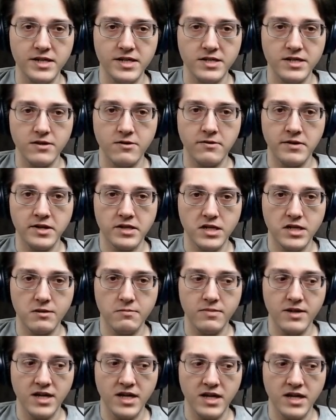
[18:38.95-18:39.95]
is going to
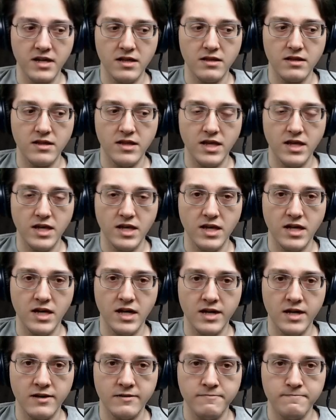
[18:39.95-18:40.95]
be the
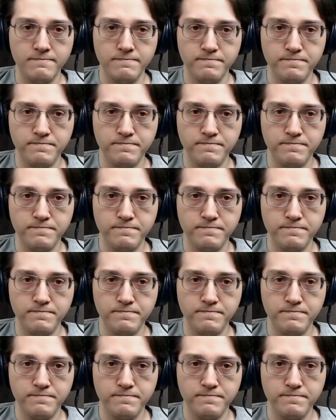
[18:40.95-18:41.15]
uh,